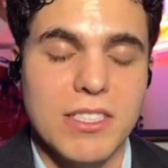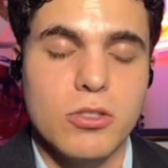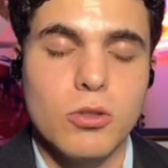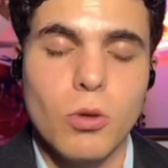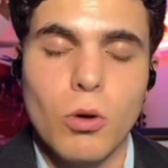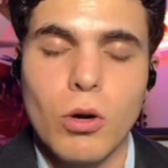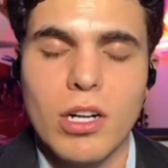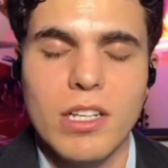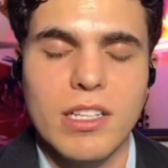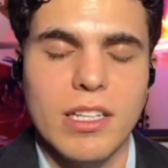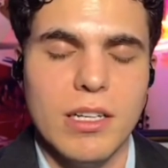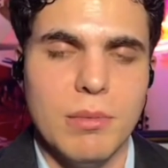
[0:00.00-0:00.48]

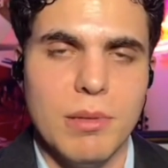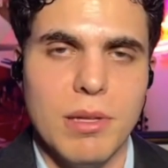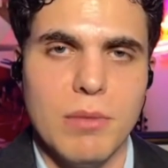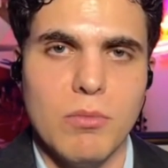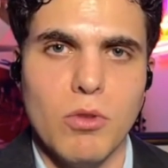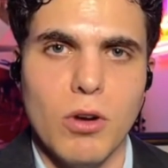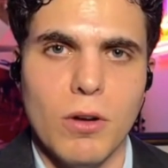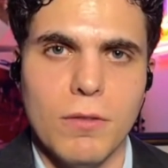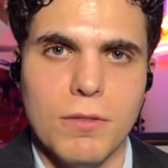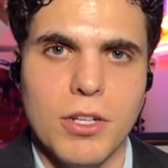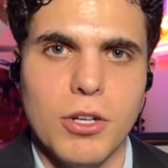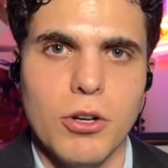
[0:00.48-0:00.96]
historically
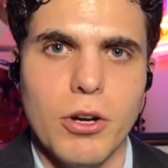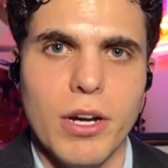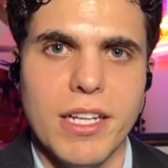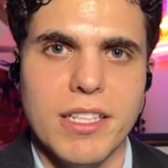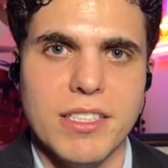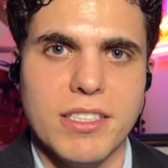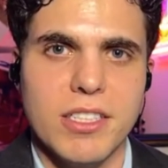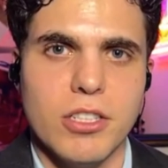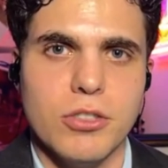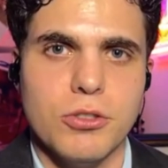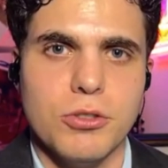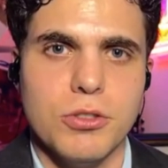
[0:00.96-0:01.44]
been one of the
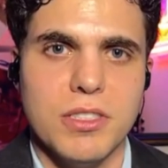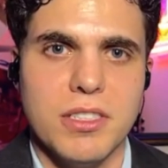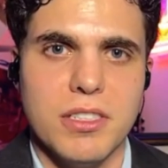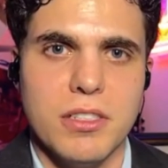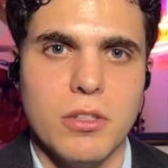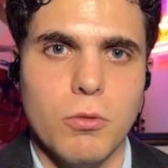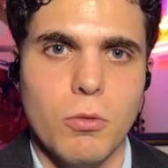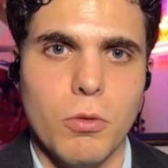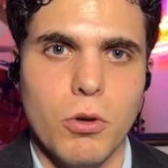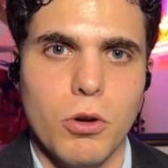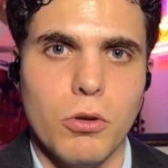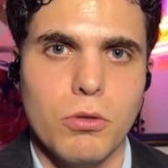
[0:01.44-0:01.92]
greatest countries
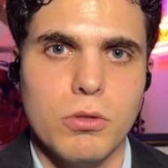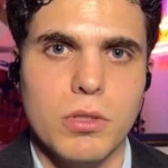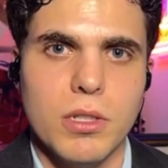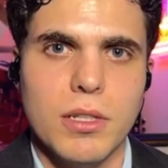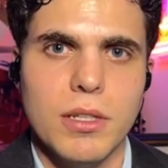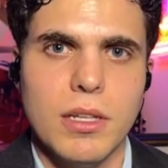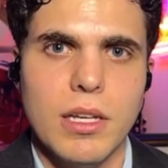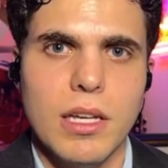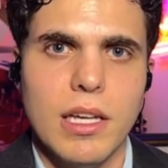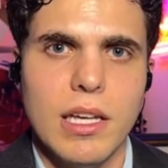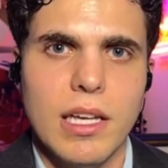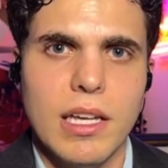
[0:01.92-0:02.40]
in the world.
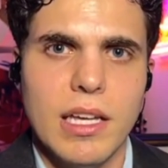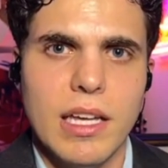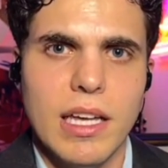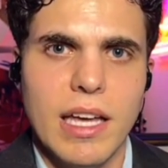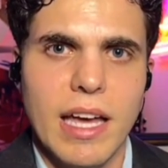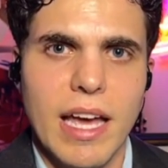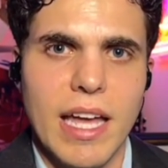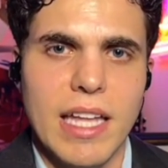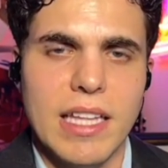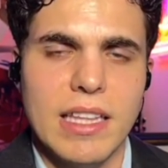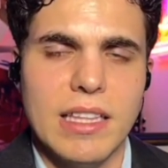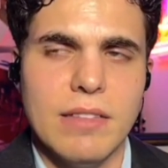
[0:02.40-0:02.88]

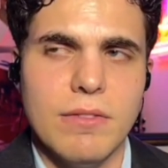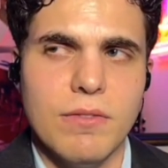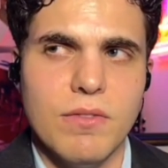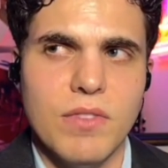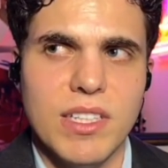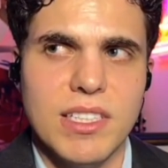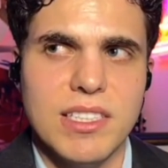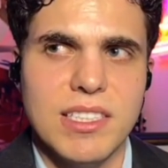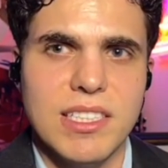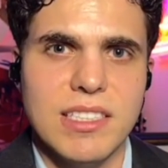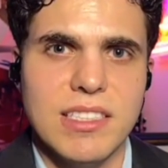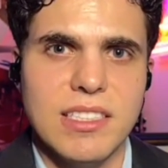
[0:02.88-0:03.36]
And
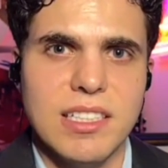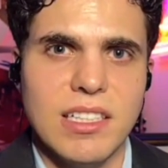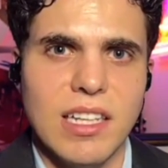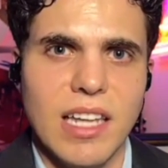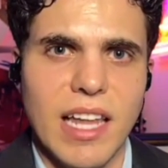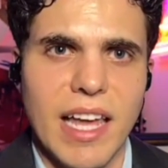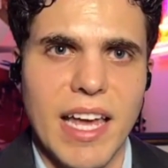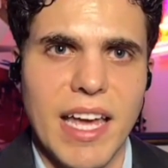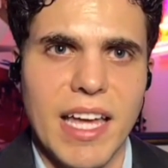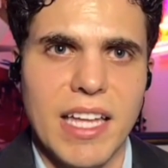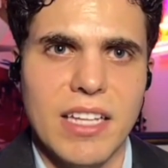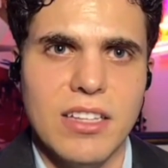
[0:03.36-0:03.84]
this is a
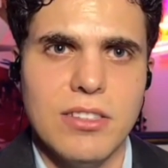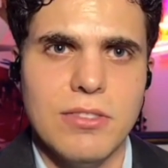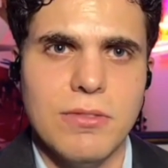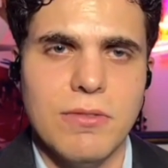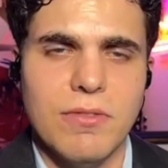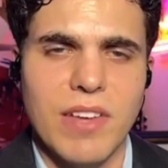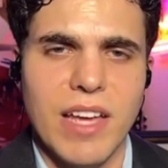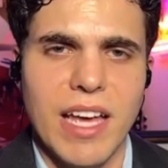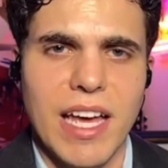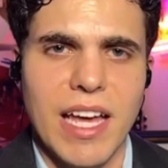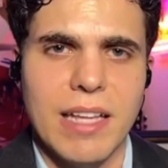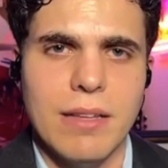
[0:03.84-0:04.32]
land
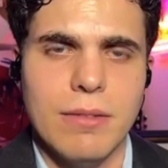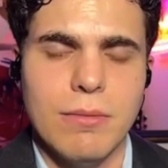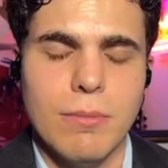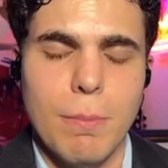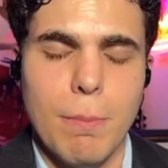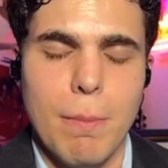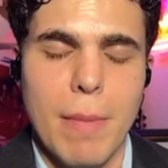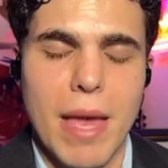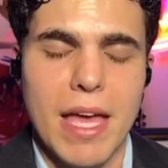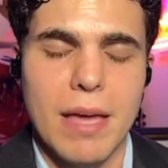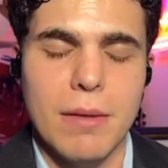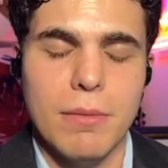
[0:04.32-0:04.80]
that
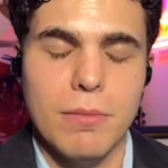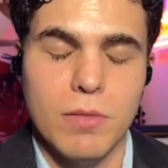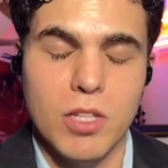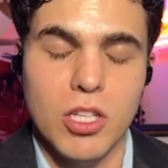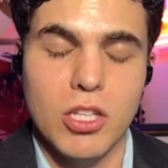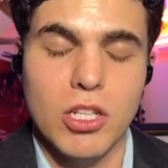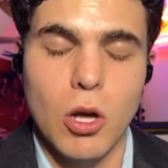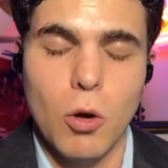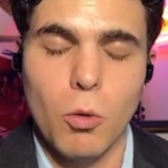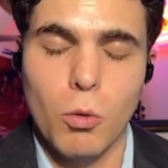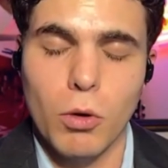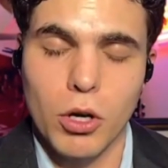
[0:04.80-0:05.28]

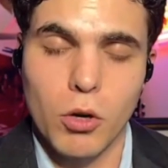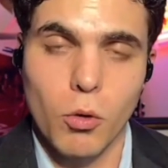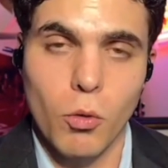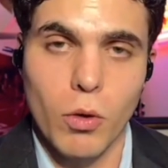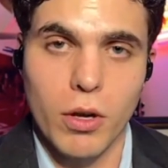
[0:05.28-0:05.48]
we're